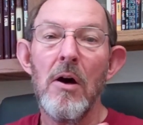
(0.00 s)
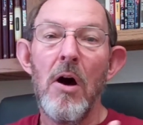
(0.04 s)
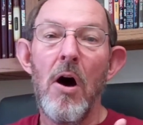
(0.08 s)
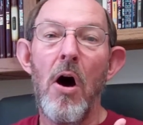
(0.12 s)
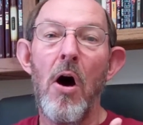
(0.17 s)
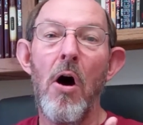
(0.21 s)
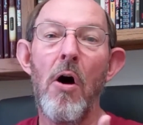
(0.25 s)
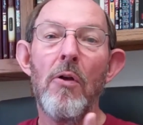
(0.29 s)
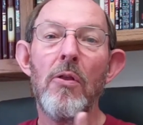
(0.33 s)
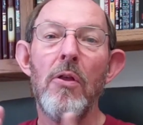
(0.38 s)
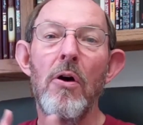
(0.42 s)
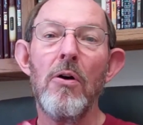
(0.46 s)

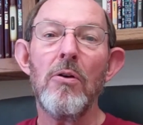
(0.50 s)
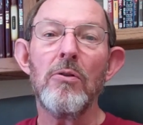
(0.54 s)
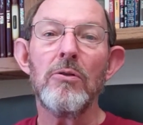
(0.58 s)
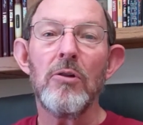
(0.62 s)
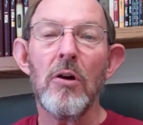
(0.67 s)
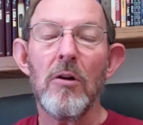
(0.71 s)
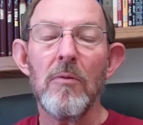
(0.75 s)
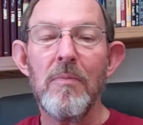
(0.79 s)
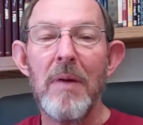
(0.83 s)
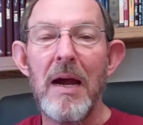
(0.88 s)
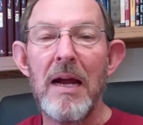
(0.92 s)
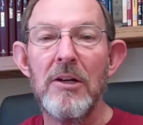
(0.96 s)
All those
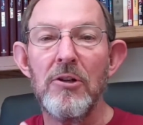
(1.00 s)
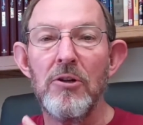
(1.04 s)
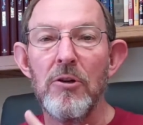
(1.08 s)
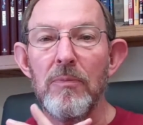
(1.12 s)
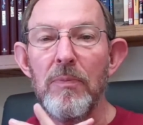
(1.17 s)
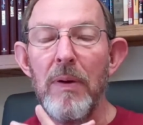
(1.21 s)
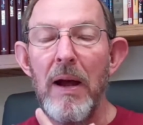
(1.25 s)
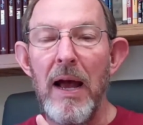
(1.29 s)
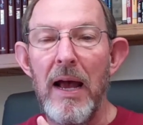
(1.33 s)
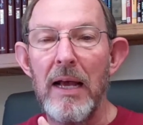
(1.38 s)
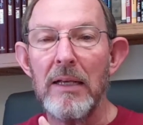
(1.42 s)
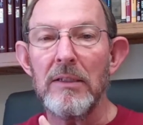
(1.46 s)
are major
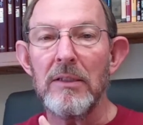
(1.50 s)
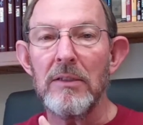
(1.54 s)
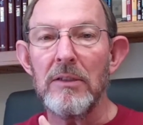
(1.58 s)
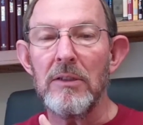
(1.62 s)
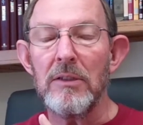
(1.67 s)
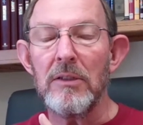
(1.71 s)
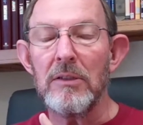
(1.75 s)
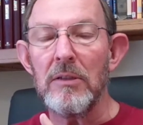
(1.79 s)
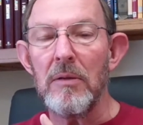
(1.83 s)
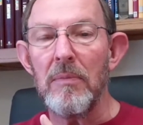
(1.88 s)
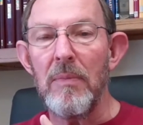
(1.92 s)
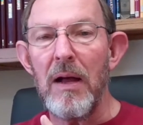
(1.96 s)

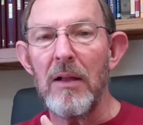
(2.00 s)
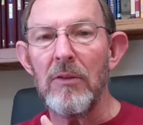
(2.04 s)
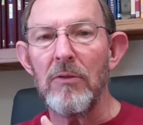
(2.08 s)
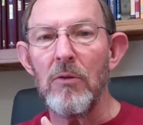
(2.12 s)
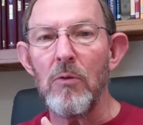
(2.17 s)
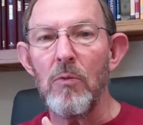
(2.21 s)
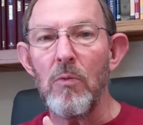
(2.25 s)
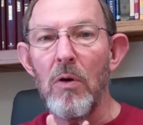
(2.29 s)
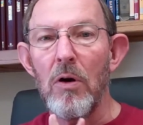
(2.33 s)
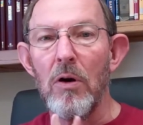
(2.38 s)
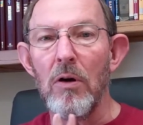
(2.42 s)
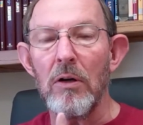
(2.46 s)
passages about the
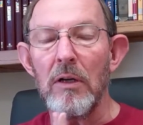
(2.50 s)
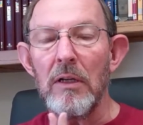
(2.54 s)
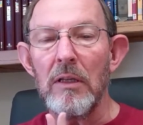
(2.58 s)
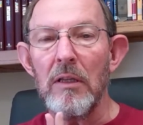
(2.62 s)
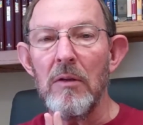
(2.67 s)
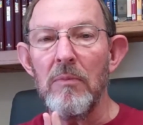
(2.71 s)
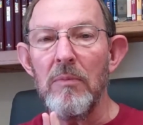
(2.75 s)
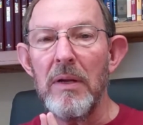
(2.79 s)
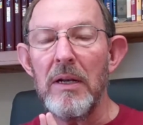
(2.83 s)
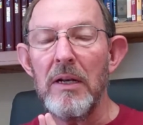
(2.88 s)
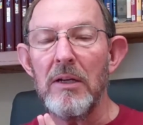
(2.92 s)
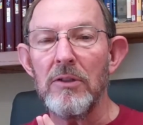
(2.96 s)
work and
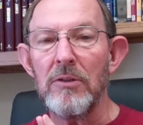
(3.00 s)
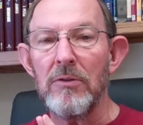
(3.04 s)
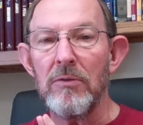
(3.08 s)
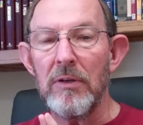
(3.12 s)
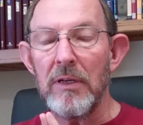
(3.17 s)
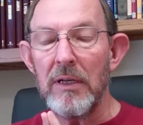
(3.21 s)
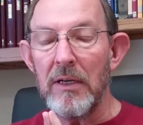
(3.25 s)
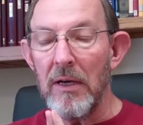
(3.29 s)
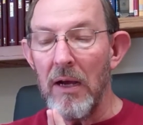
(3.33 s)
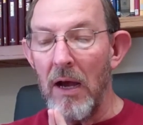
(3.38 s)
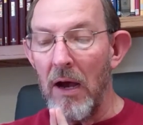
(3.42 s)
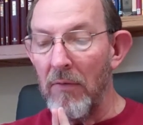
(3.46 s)
the
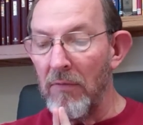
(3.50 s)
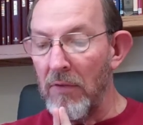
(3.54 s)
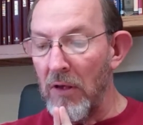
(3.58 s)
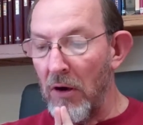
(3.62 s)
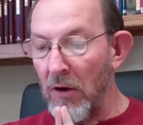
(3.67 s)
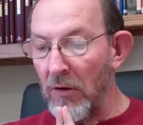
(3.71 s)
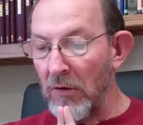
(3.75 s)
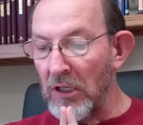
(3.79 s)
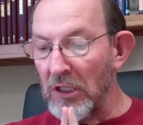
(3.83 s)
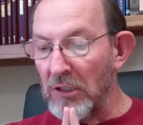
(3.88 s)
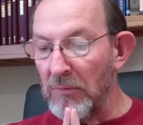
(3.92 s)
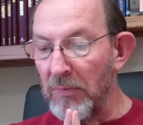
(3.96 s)
ministry of the
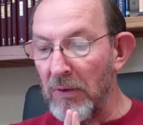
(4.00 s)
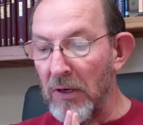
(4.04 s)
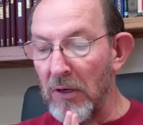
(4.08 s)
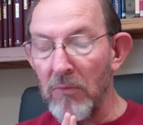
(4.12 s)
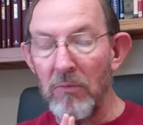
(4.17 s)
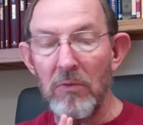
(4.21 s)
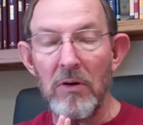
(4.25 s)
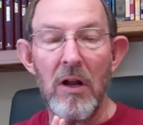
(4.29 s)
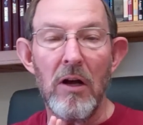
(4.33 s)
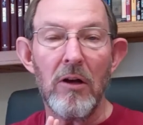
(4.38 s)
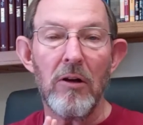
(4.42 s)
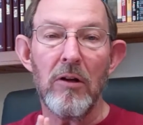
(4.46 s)
Holy Spirit.
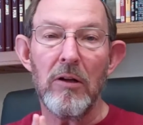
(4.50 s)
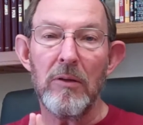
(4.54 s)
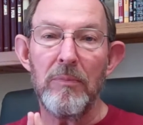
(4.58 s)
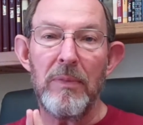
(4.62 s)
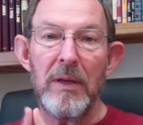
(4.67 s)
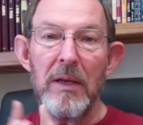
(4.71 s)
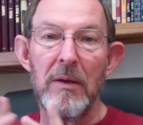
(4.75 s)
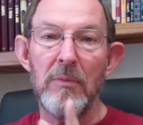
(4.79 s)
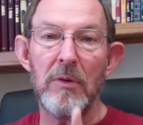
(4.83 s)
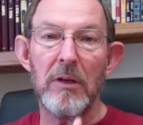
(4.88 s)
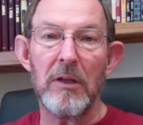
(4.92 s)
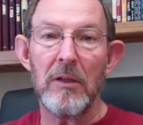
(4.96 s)
We're not going to be
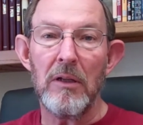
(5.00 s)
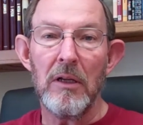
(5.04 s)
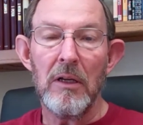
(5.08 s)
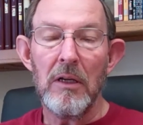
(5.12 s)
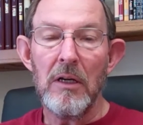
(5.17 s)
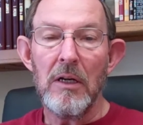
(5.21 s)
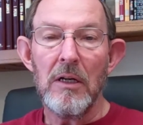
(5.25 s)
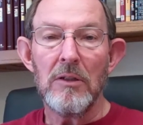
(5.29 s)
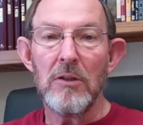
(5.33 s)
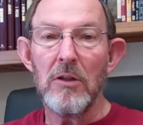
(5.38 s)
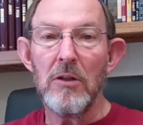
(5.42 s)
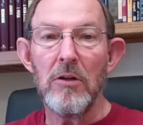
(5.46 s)
able
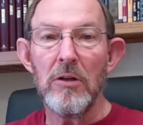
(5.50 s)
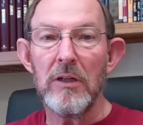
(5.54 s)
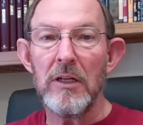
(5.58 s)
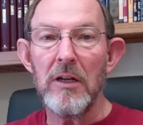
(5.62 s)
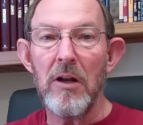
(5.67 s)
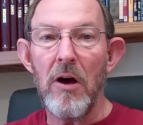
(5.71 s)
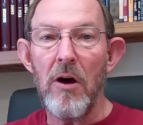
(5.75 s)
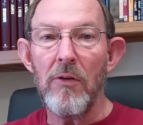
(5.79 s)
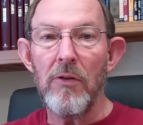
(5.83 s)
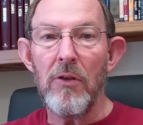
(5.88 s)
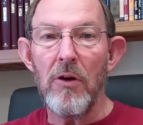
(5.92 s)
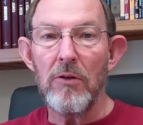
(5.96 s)
to look at
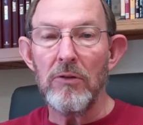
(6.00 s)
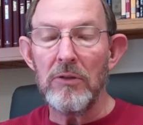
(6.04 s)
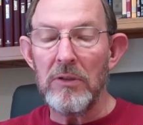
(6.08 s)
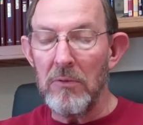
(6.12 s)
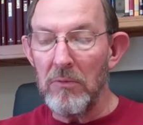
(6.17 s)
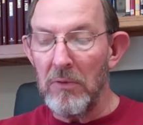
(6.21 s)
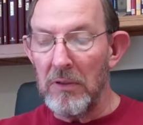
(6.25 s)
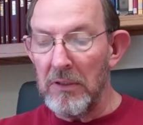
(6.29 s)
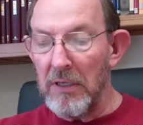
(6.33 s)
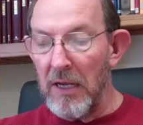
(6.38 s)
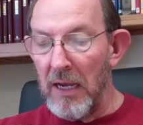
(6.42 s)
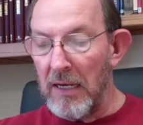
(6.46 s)
all those. It
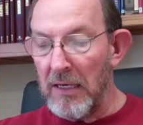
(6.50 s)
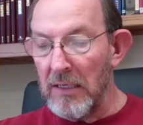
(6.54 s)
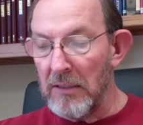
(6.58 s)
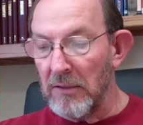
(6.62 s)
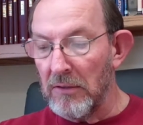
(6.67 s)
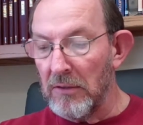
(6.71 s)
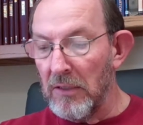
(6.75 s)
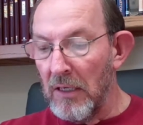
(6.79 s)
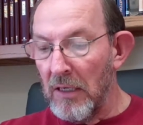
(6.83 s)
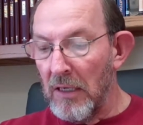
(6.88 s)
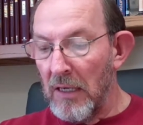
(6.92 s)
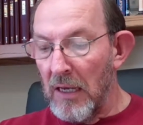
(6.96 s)
would take
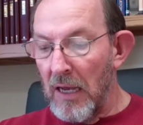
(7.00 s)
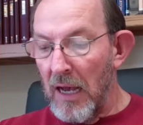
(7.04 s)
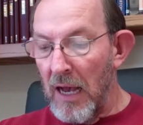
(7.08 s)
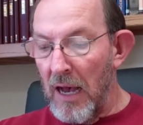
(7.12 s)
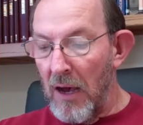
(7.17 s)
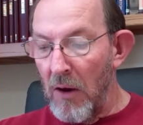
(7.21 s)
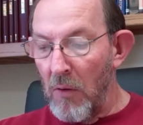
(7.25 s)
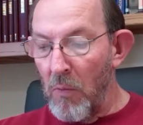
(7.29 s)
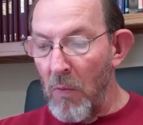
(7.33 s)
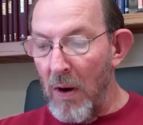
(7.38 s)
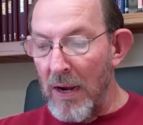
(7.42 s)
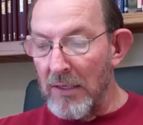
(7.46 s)
us
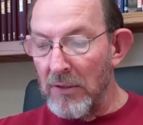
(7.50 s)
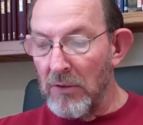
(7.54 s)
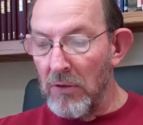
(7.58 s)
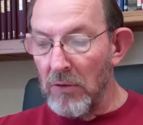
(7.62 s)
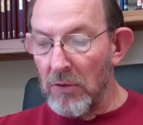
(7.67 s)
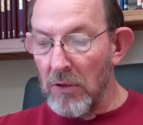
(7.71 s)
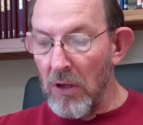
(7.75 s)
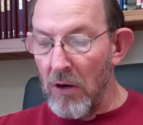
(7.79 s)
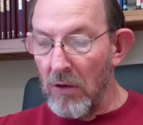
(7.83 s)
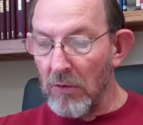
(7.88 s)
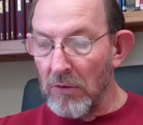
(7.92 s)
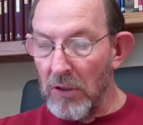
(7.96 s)
way too
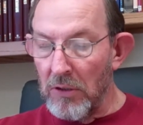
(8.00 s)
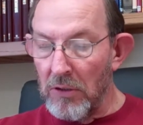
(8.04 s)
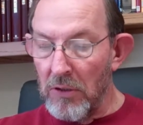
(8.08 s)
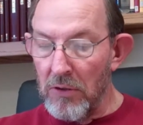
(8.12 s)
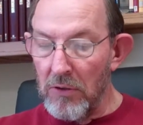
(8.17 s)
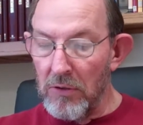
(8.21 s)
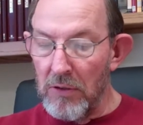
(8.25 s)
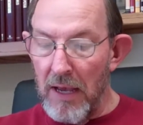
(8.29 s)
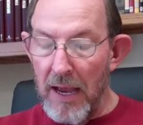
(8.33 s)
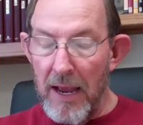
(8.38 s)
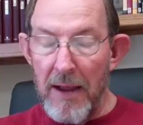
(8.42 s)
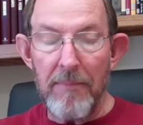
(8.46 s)
long to
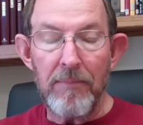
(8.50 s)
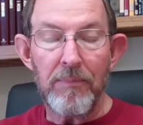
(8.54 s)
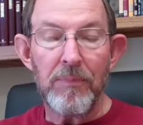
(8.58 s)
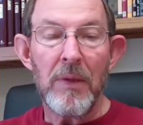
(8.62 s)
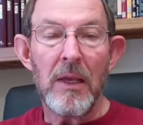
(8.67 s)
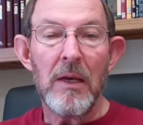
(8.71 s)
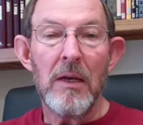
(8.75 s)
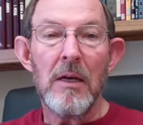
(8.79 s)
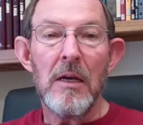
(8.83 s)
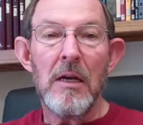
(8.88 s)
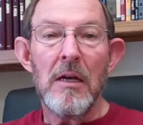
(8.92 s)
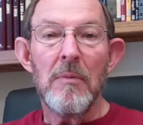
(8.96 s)
do that.
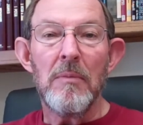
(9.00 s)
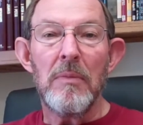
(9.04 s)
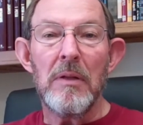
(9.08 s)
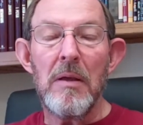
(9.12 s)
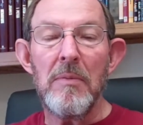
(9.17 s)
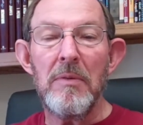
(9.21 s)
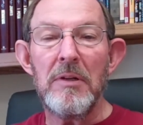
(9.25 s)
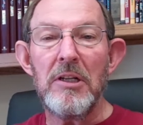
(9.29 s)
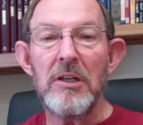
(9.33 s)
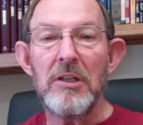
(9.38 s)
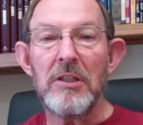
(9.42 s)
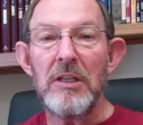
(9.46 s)
But
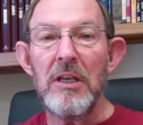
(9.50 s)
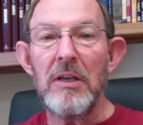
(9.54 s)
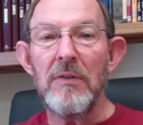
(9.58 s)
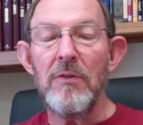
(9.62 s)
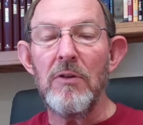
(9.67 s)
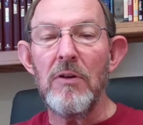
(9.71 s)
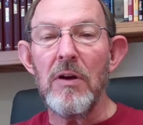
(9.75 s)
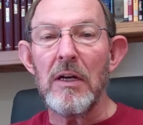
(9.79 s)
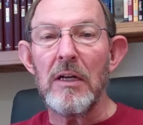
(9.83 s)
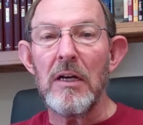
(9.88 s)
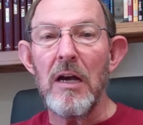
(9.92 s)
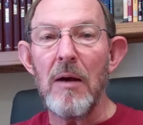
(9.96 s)
let me just give
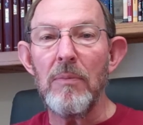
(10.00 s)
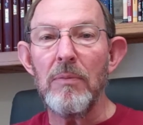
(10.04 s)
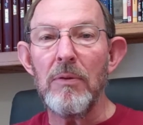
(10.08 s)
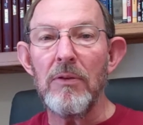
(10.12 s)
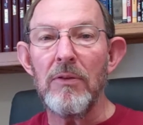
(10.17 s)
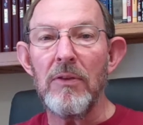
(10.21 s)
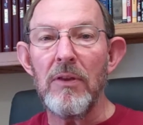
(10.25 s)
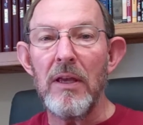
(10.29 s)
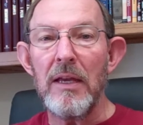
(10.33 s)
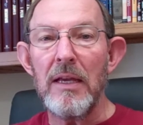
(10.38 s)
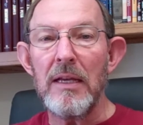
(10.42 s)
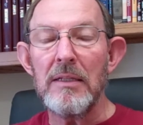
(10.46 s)
you a couple of
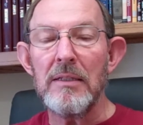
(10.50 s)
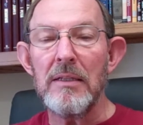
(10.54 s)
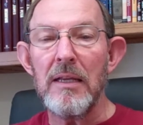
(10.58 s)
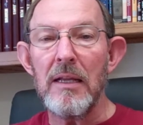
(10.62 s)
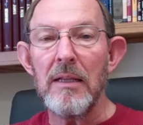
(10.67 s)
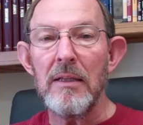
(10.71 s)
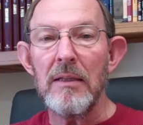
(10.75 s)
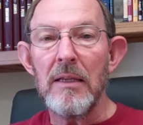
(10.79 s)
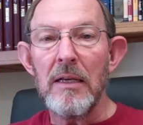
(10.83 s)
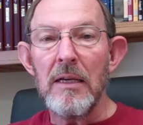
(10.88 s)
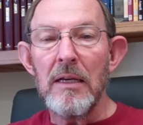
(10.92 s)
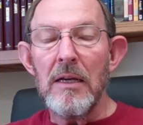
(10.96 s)
things
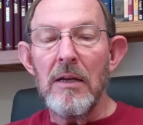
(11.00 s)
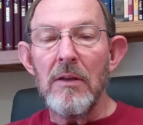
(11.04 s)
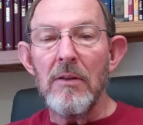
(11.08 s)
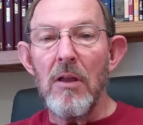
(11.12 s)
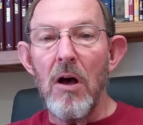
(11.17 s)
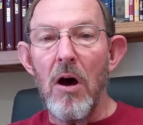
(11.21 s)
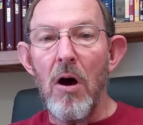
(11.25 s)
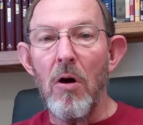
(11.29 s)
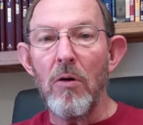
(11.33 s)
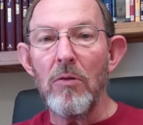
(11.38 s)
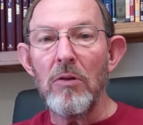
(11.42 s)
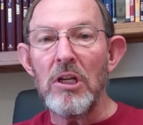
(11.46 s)
that the
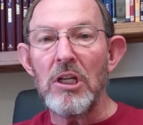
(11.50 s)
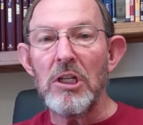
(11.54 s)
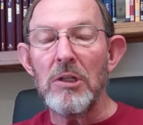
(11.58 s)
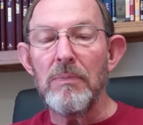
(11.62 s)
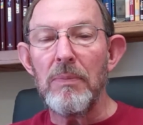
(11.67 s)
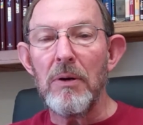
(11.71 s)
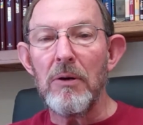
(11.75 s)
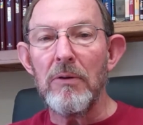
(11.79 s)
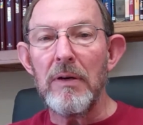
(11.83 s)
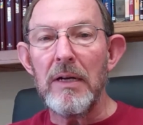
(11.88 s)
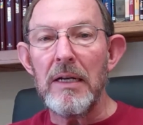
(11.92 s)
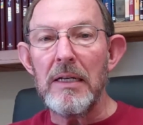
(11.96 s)
Holy
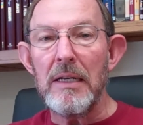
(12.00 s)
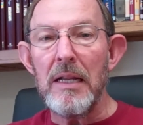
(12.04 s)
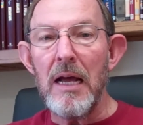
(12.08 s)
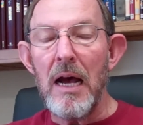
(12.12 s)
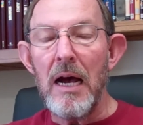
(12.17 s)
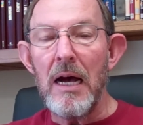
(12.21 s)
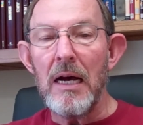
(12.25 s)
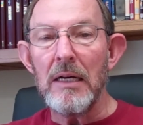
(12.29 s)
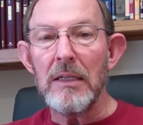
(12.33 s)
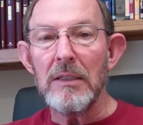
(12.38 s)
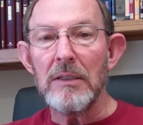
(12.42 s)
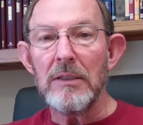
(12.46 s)
Spirit
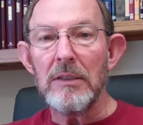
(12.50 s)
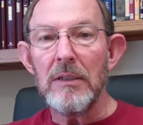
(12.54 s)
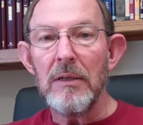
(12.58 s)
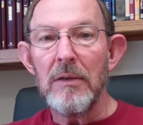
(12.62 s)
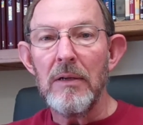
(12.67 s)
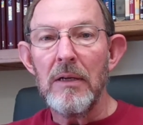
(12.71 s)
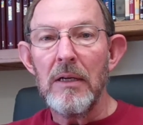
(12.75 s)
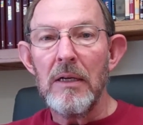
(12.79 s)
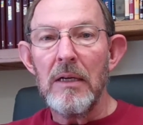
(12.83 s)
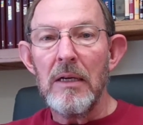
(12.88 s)
does.